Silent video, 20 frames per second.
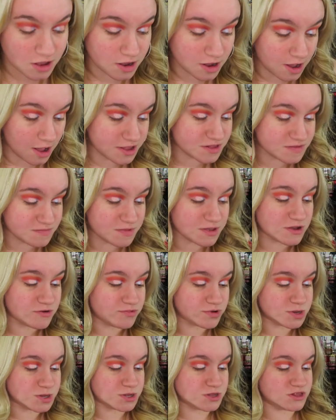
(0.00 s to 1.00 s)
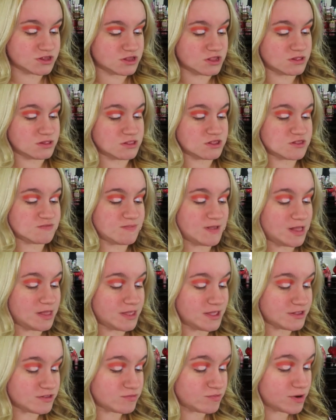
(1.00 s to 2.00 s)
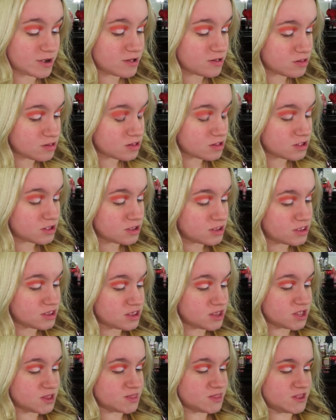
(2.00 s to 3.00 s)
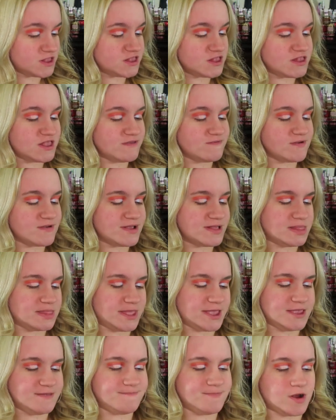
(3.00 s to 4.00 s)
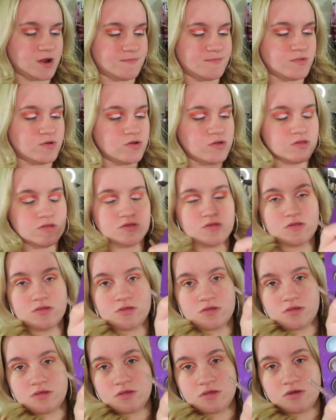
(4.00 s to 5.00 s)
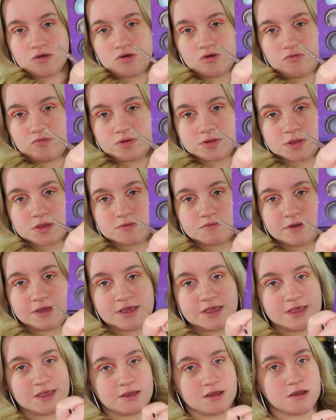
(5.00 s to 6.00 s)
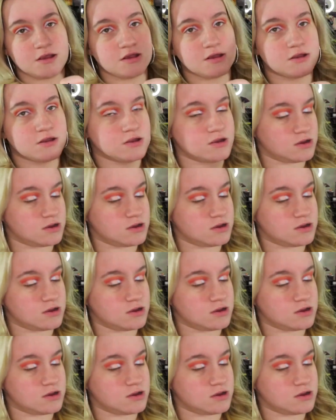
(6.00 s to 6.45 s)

Cosmic, which is in this palette as well. This is a very light purple, which is right here.